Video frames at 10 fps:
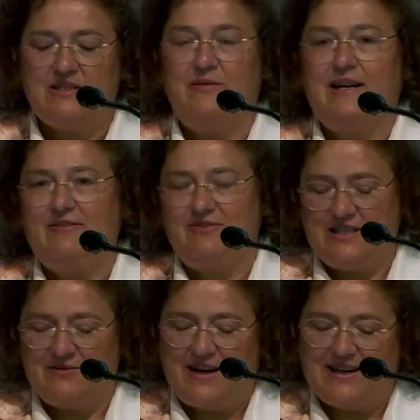She
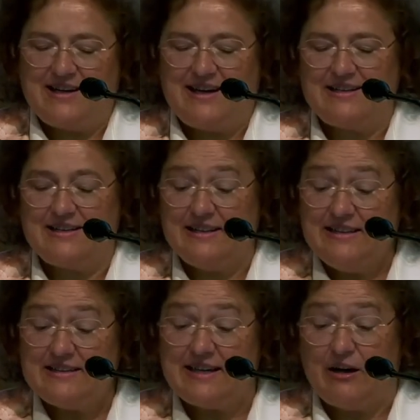was not of the opinion
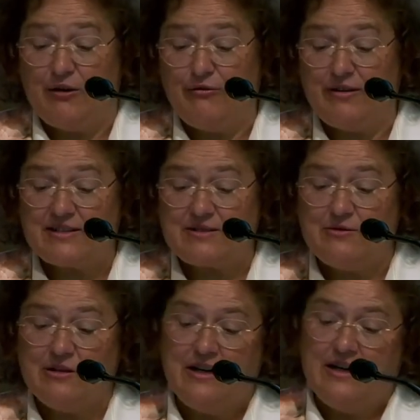that being a woman
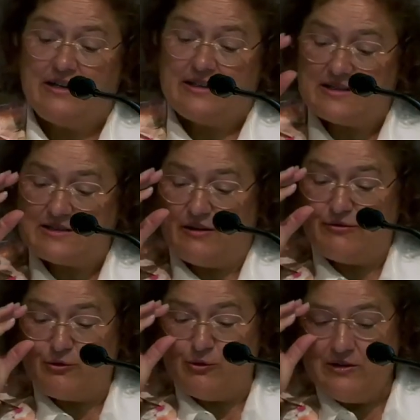prevented a woman
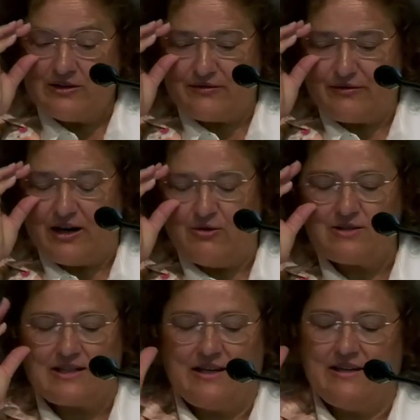from being a
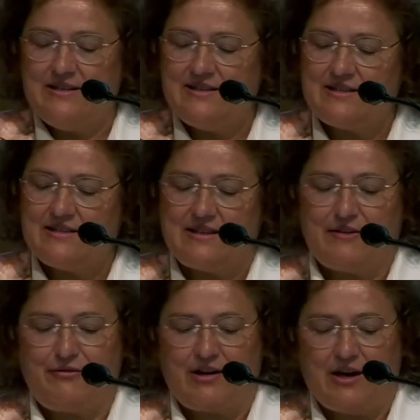politician as the
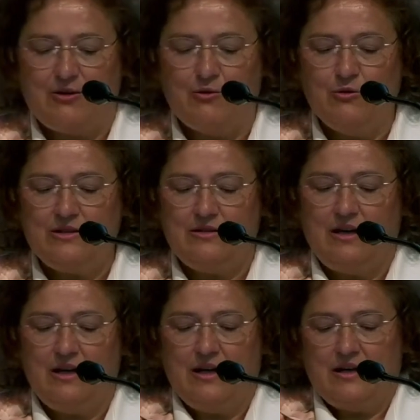mother of all the
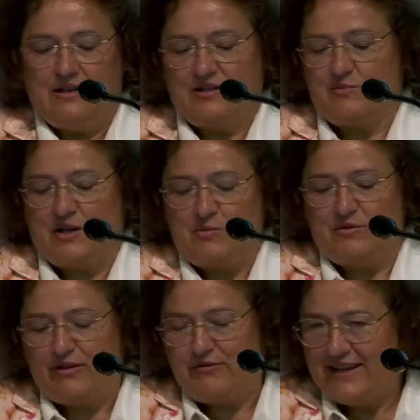people,
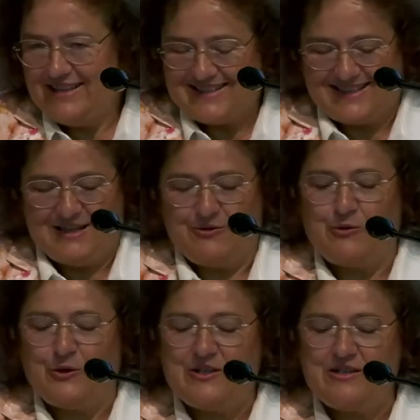or a university
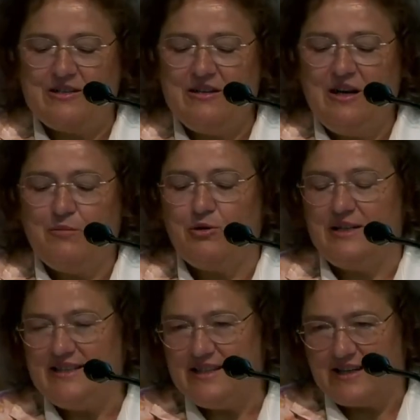professor.
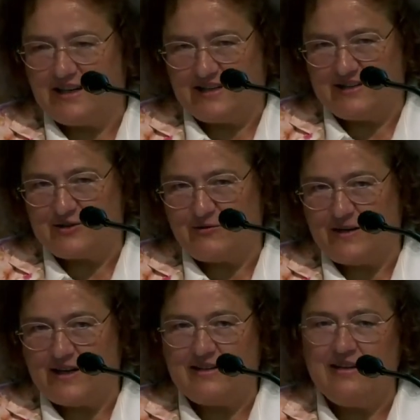Indeed, she
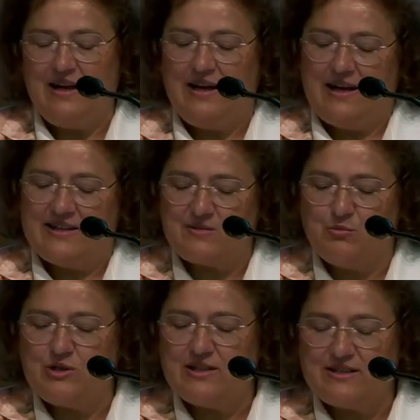successfully
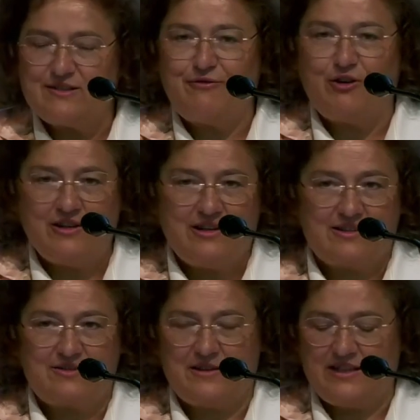campaigned
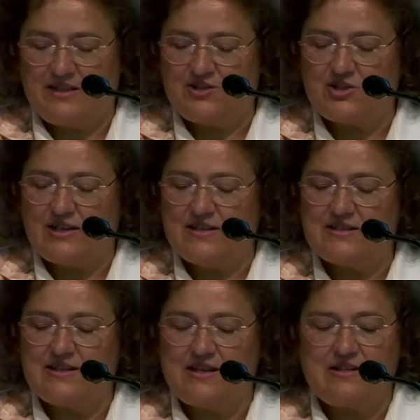for this in the
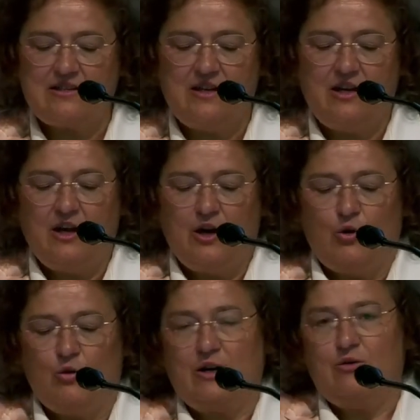Prussian Ministry of
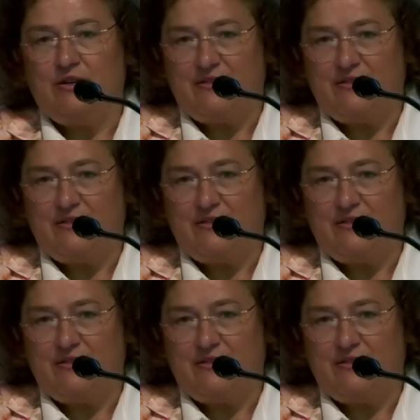Culture.